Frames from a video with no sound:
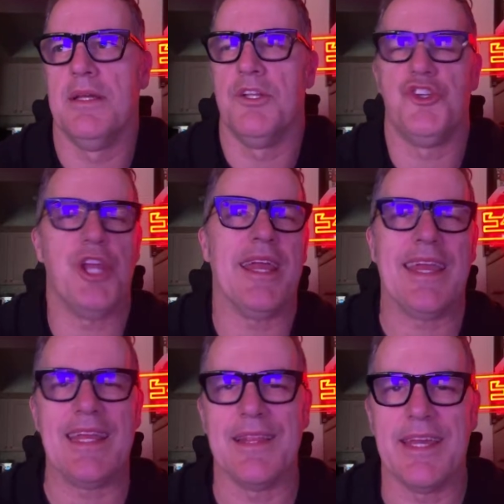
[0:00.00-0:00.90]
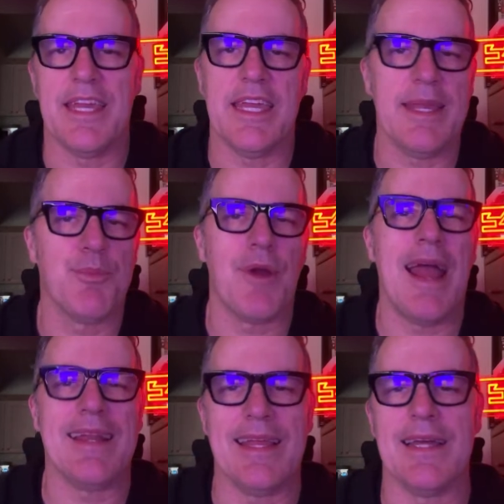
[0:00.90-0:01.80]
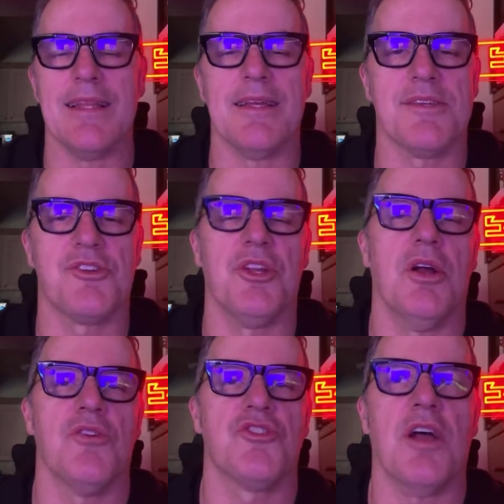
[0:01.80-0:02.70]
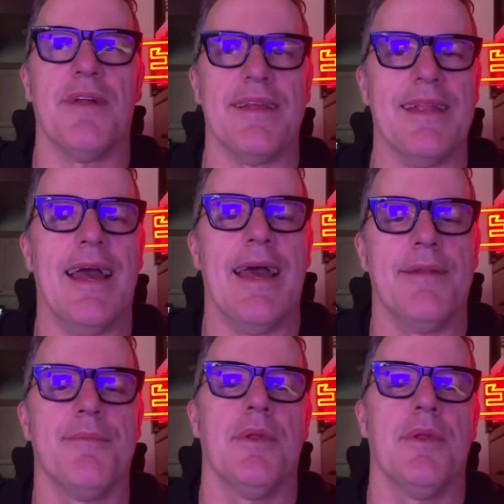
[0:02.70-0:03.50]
Jake E. Lee, Brad Gillis, you know, stuff like that.